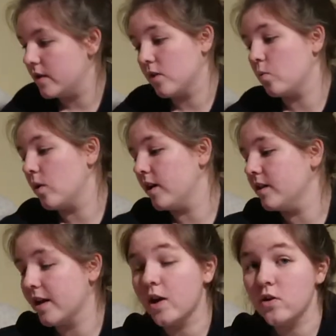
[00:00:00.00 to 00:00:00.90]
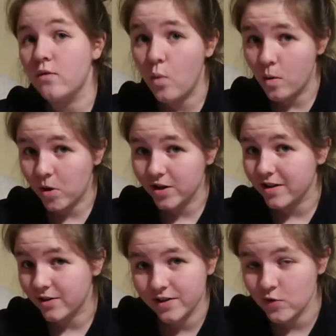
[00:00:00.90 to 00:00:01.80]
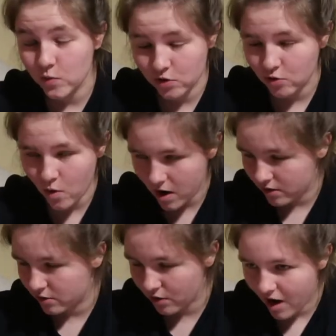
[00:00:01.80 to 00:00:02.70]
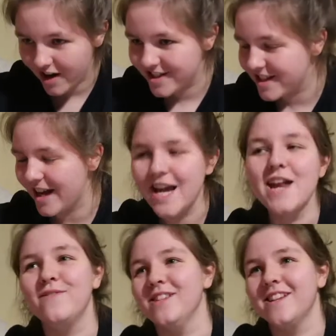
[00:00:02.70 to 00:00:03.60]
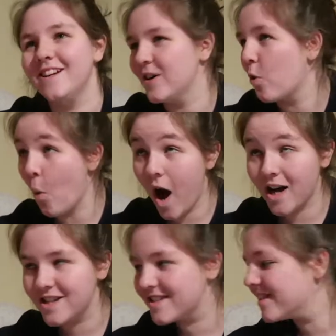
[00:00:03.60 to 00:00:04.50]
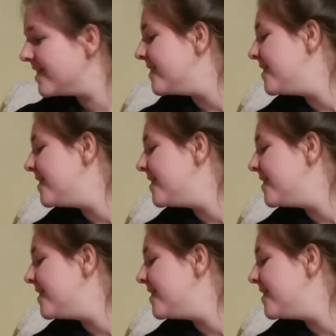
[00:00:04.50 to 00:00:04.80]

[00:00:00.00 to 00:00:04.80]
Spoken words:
And they're white that I got off Walmart. They aren't even real Crocs. I can't even say it. Quacks.